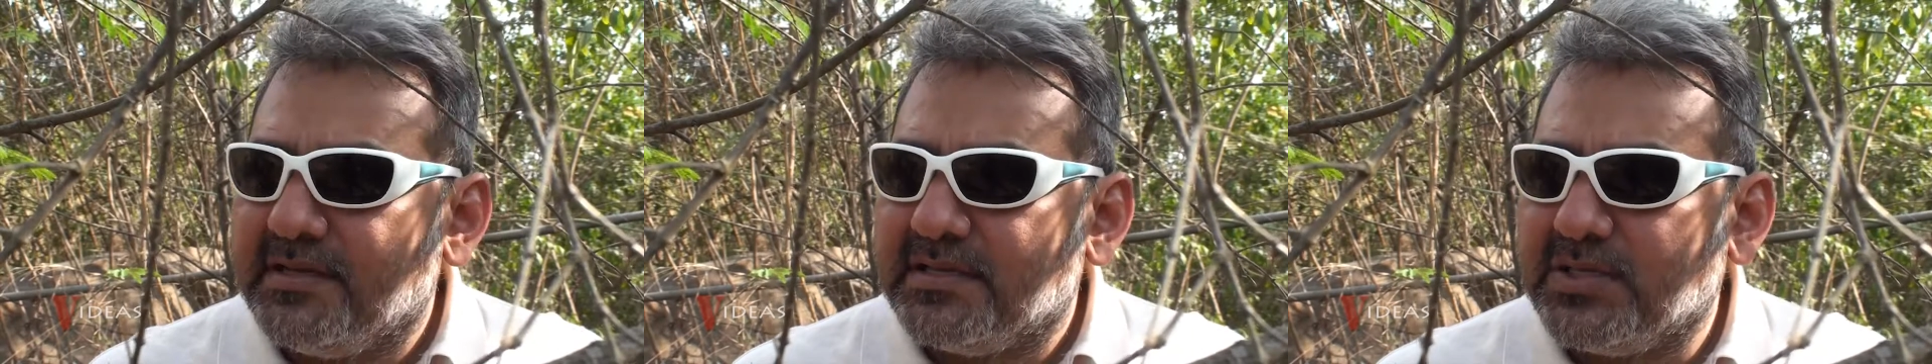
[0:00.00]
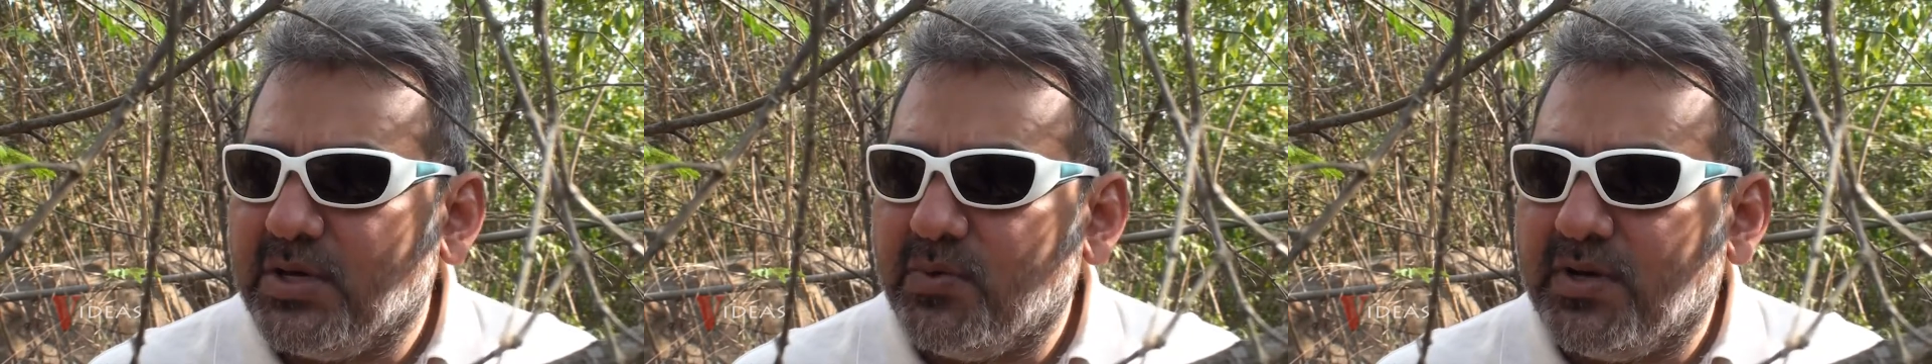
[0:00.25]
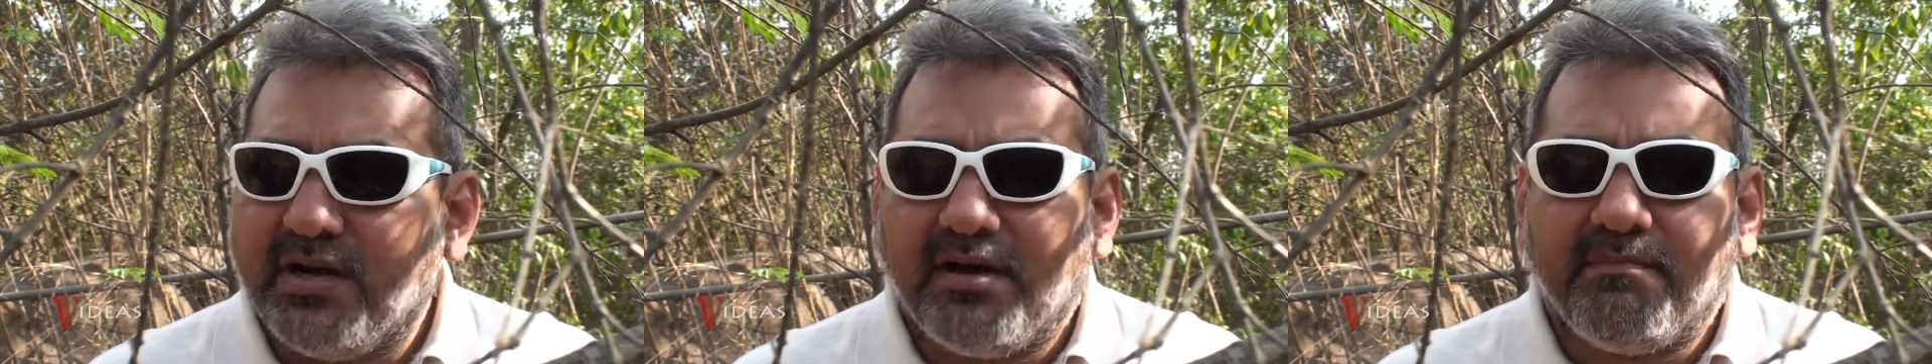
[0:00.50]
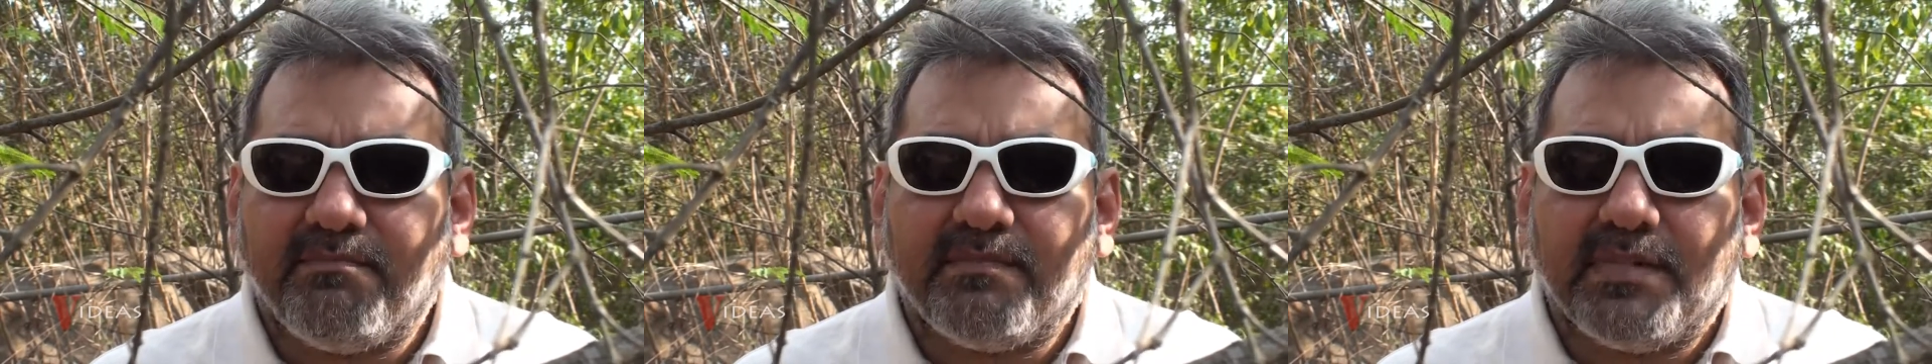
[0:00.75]

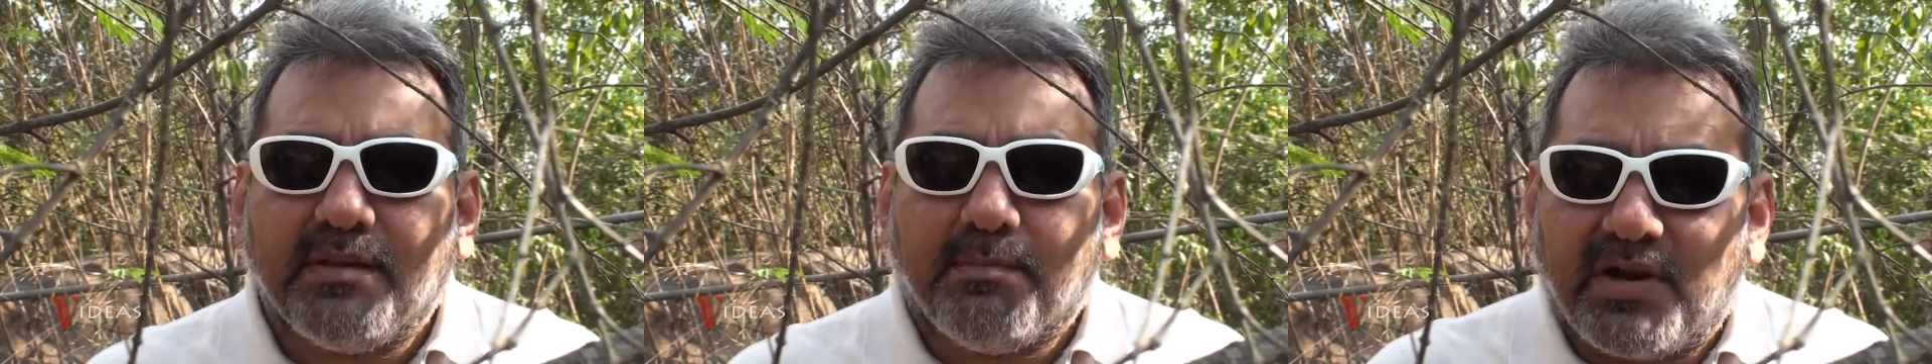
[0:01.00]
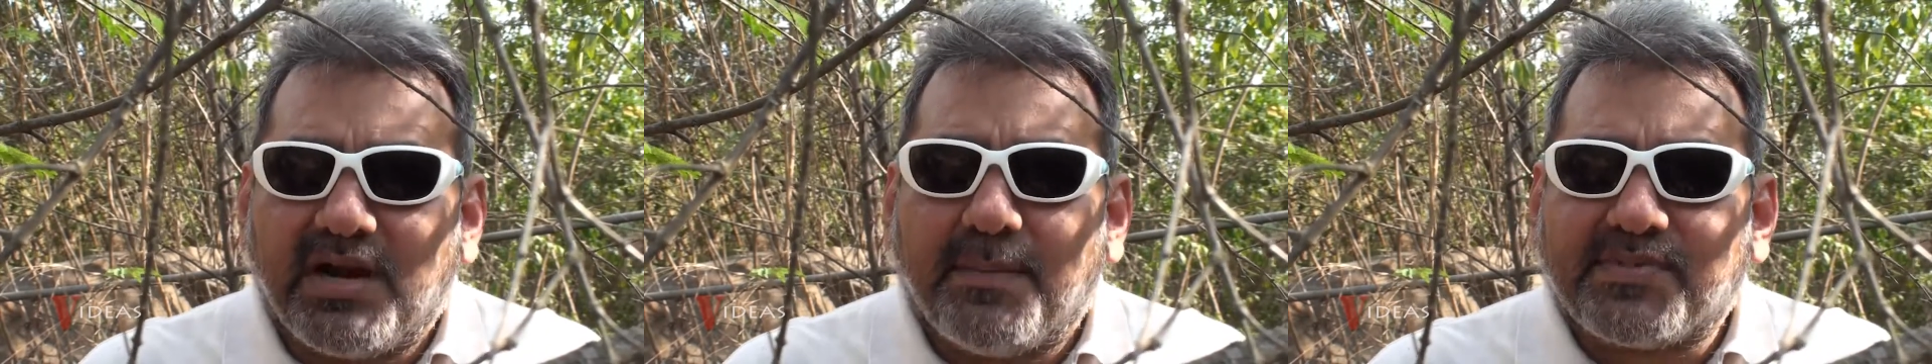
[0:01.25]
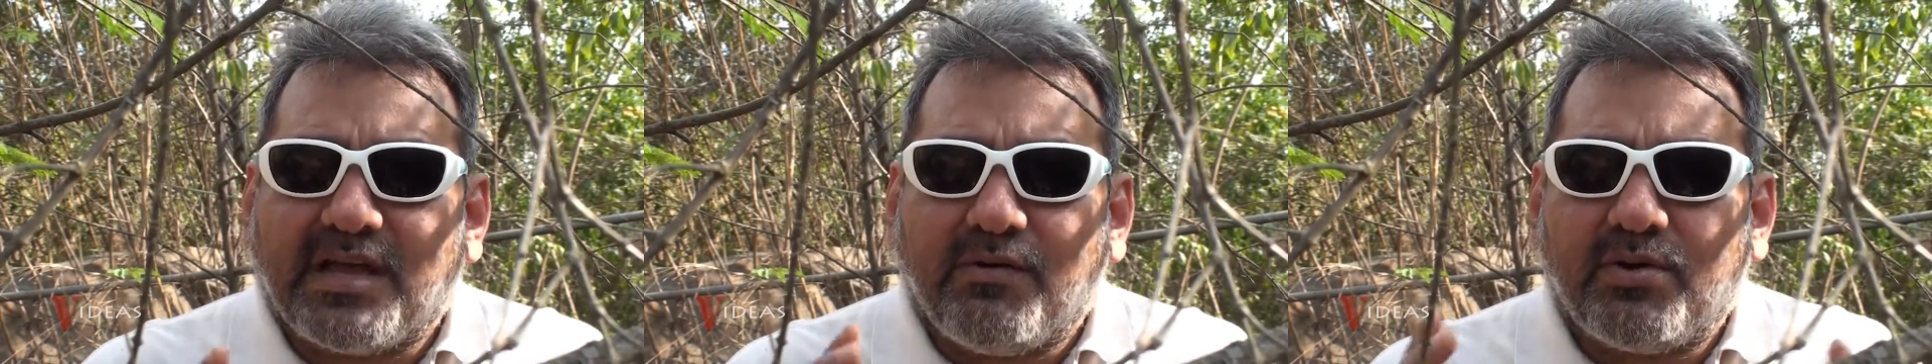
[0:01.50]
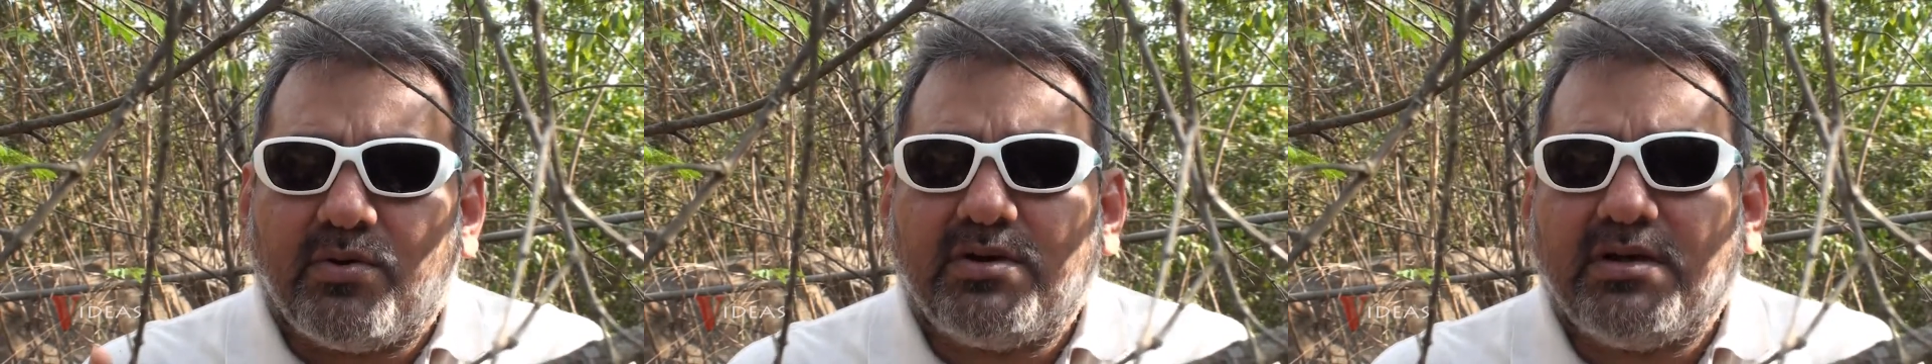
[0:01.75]
So perhaps
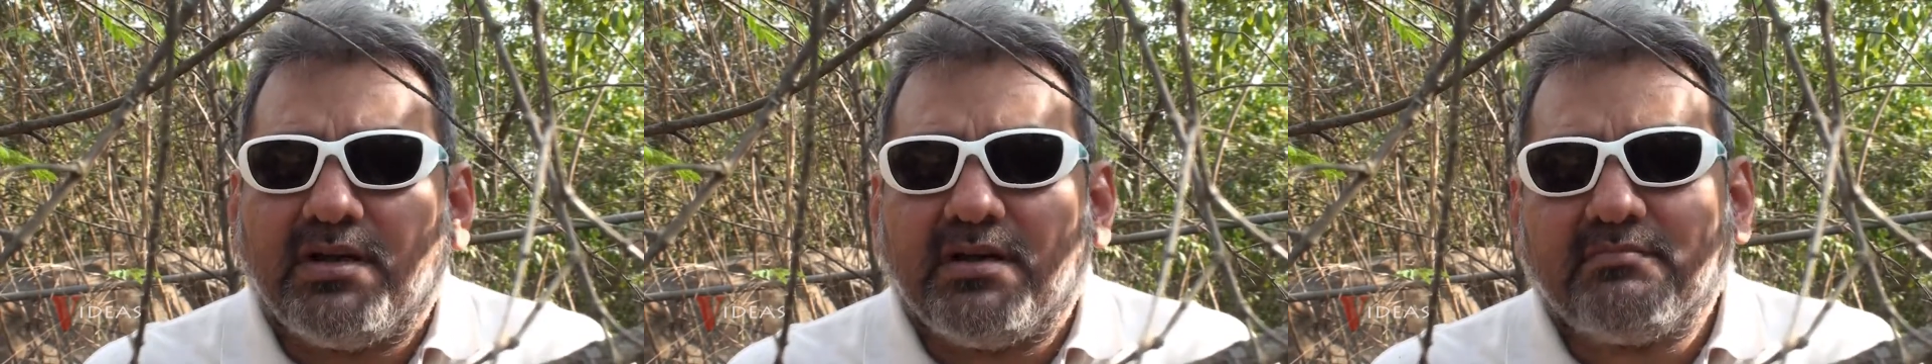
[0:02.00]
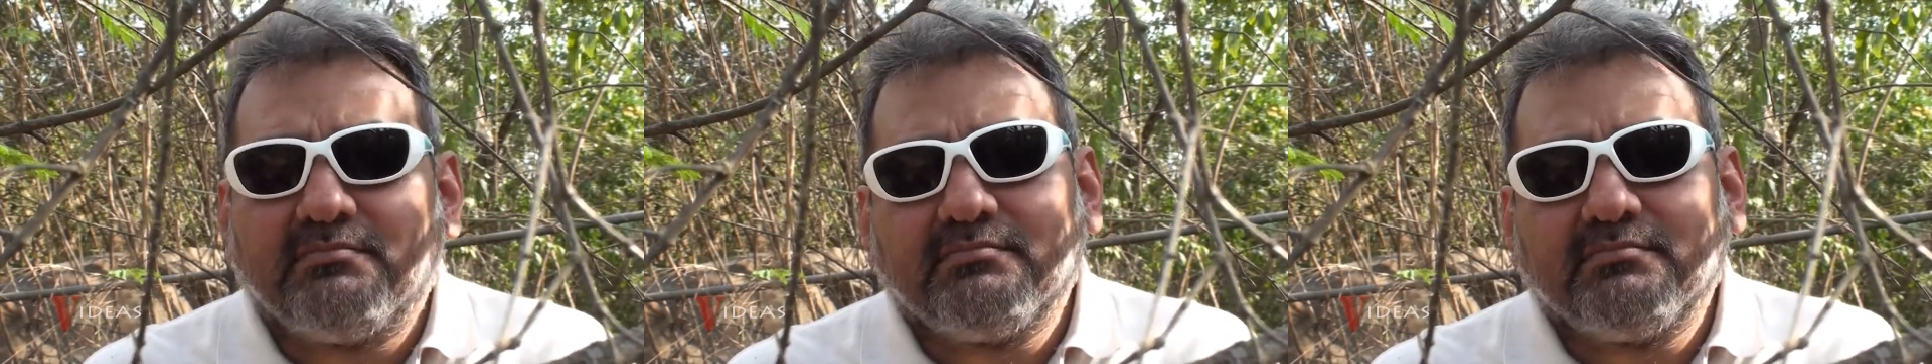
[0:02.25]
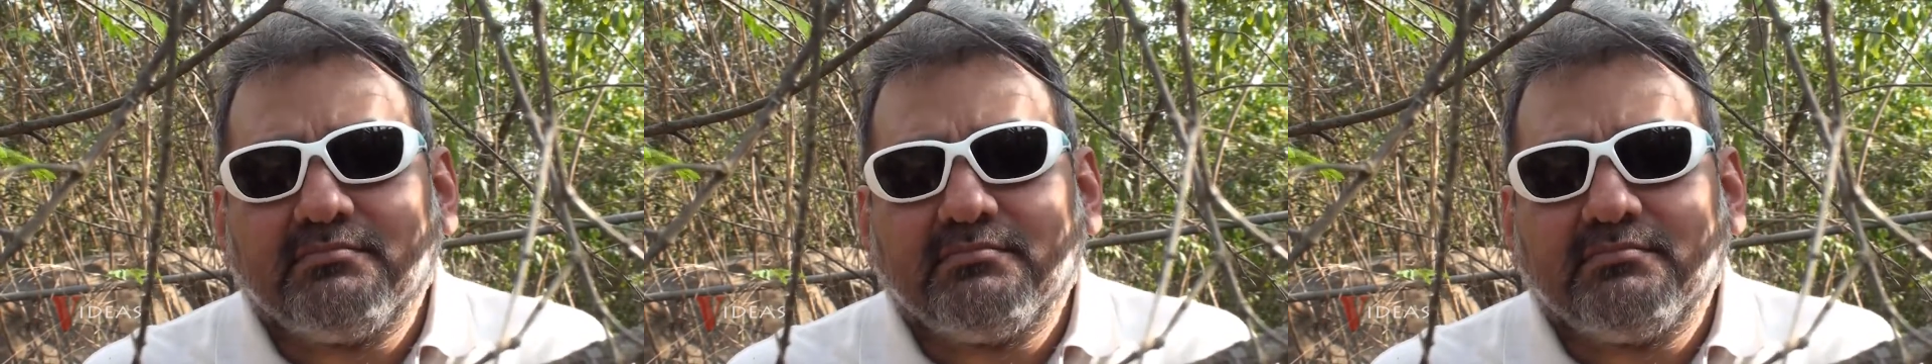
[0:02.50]
our own